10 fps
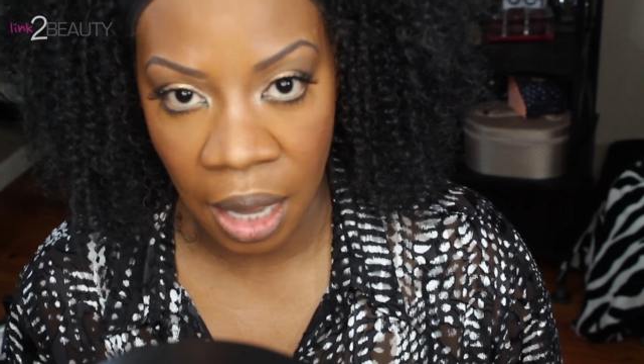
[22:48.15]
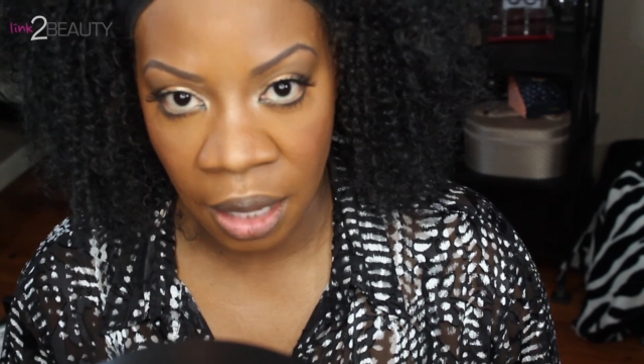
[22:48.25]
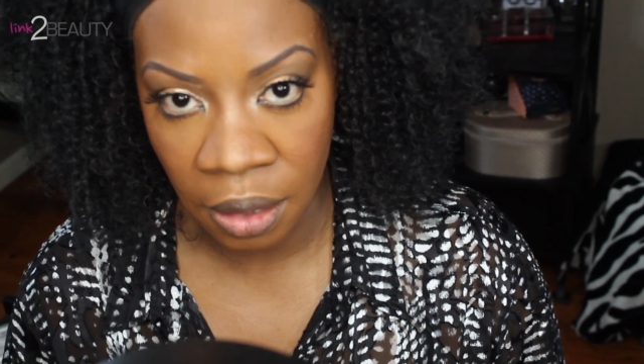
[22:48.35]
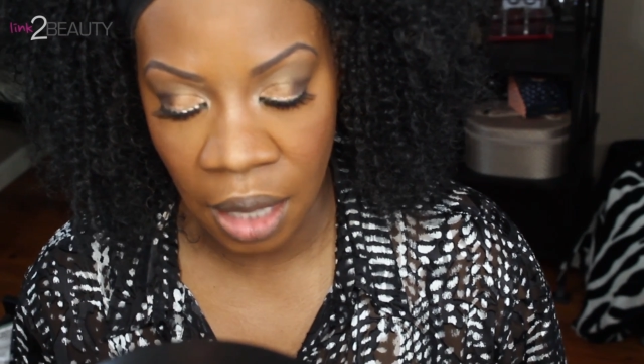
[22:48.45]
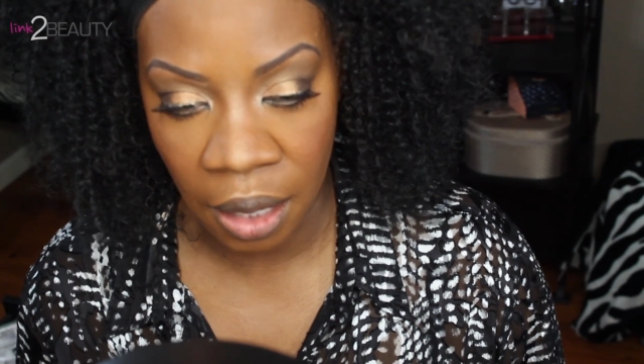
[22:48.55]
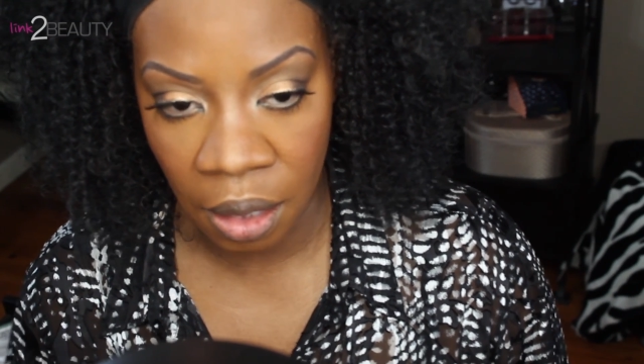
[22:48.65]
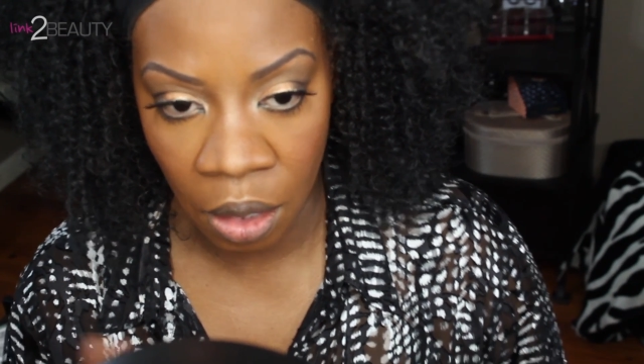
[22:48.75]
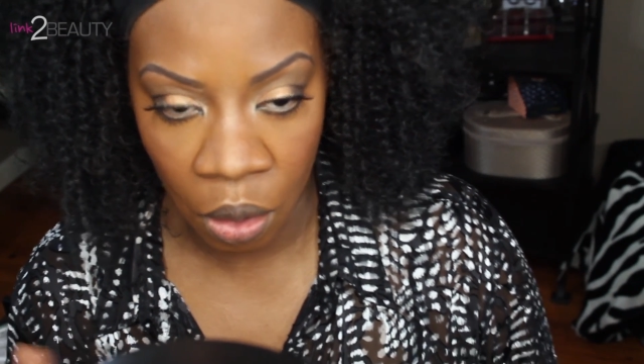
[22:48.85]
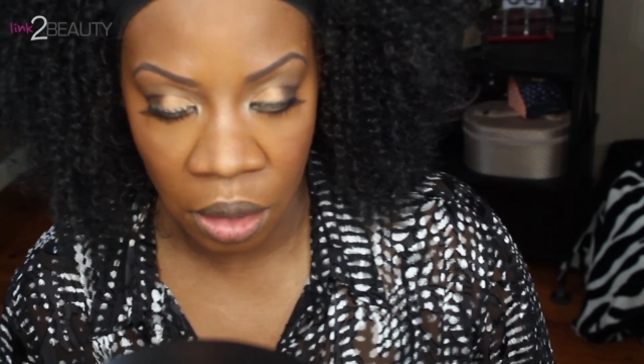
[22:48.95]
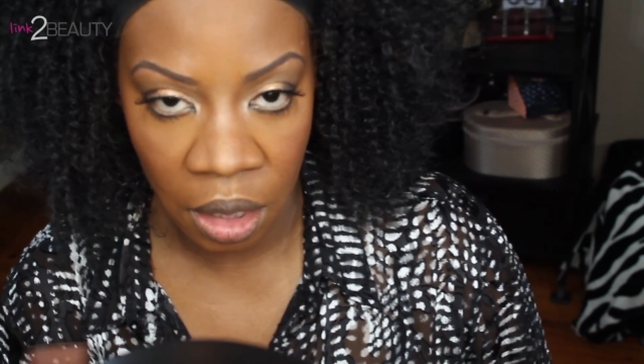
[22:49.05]
I decided to
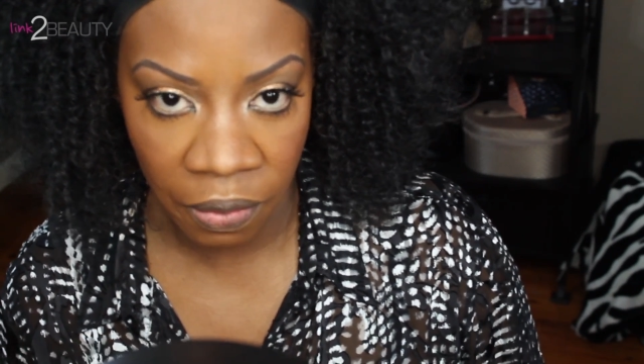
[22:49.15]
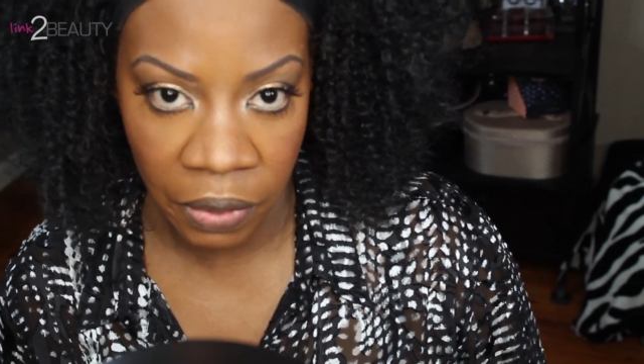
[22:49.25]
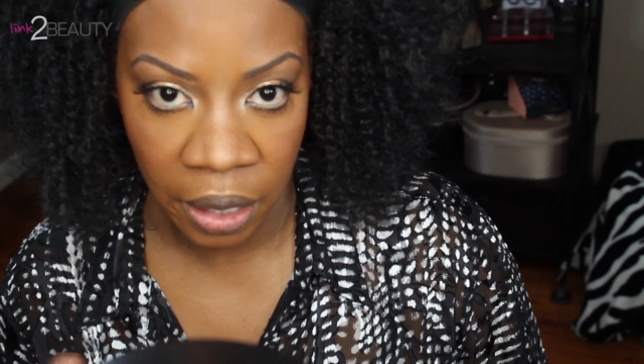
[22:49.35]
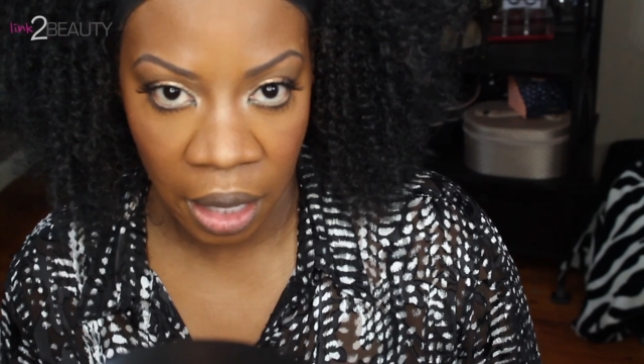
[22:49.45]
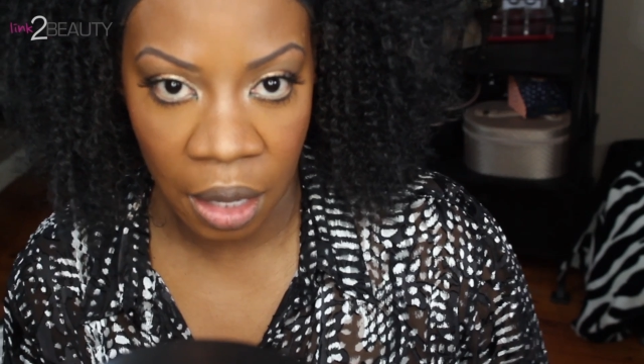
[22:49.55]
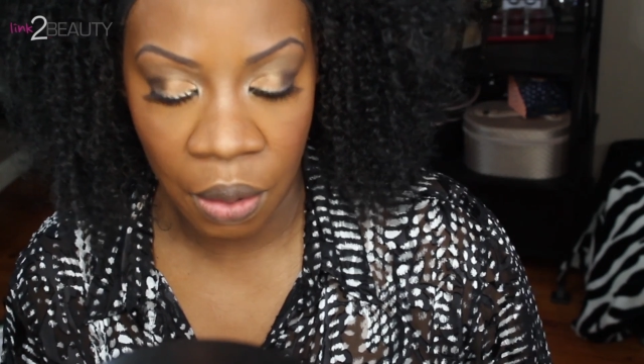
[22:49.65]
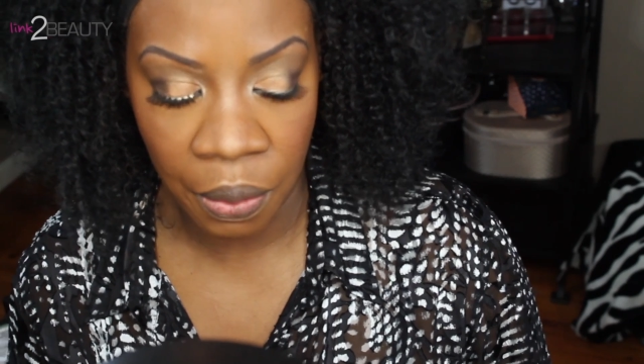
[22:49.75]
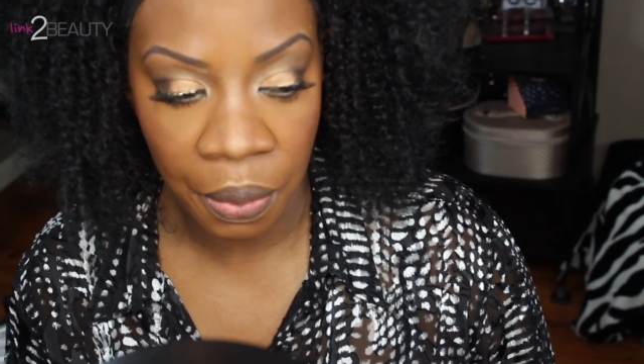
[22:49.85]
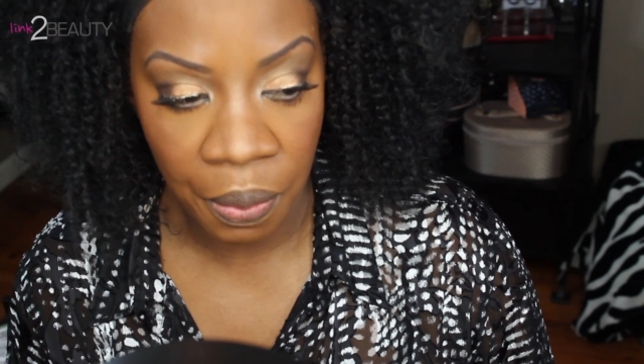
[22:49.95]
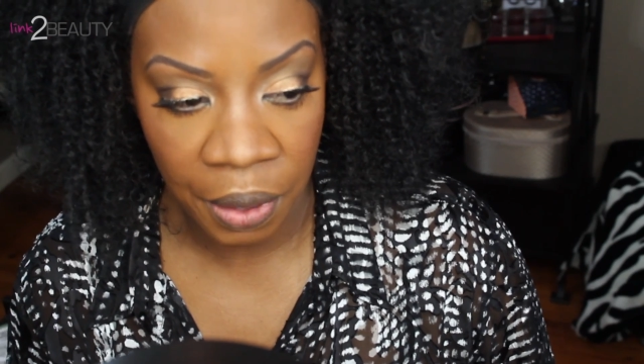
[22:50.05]
go a different angle